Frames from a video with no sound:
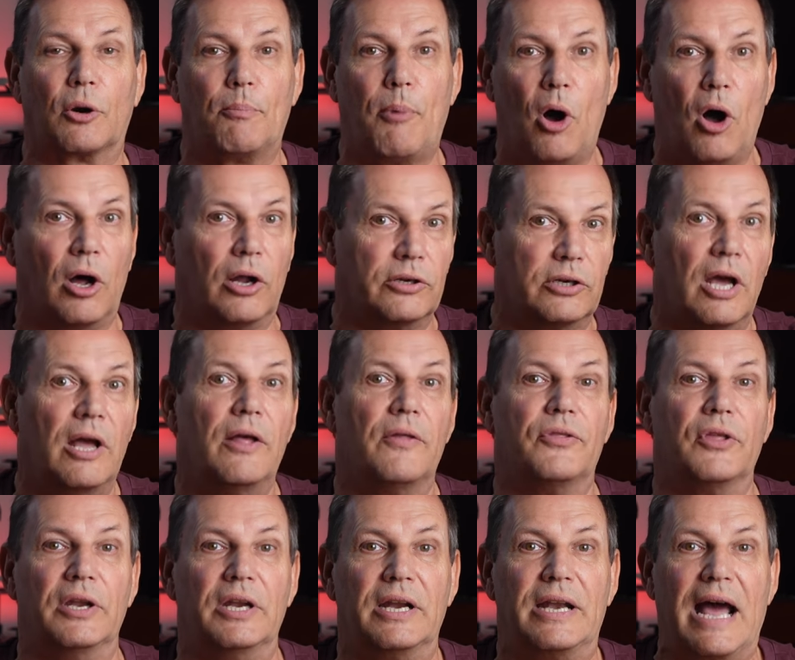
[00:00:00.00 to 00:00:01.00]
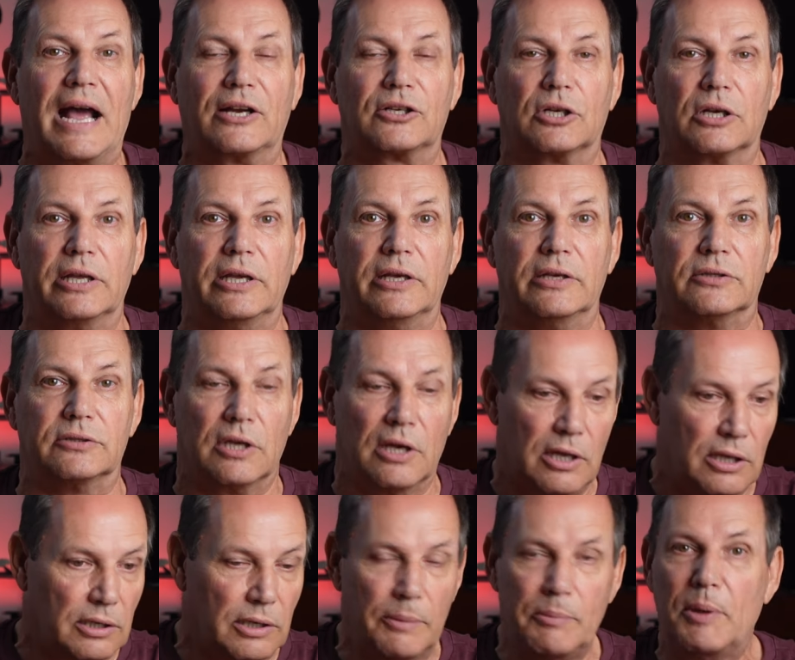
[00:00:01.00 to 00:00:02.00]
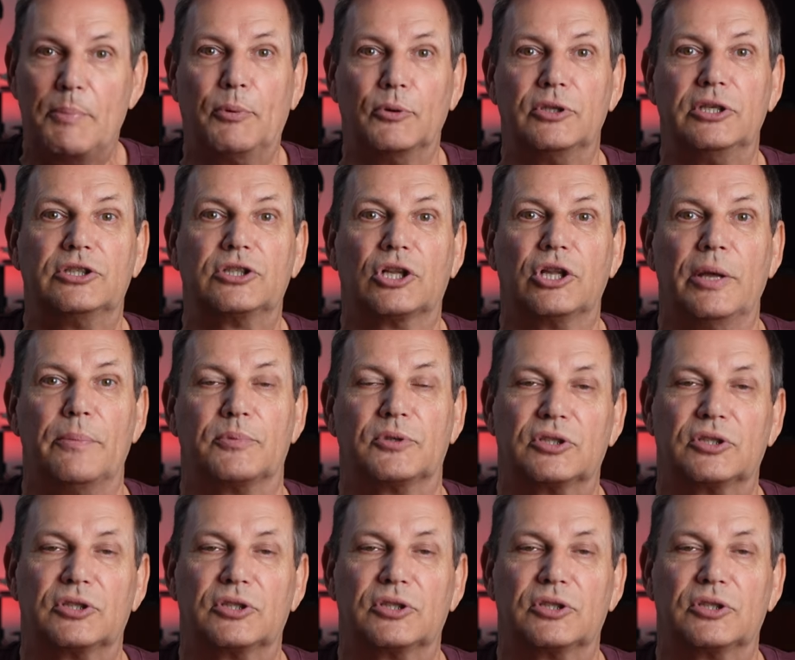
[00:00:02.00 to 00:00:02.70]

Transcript: pond than it actually is. Let me put these clips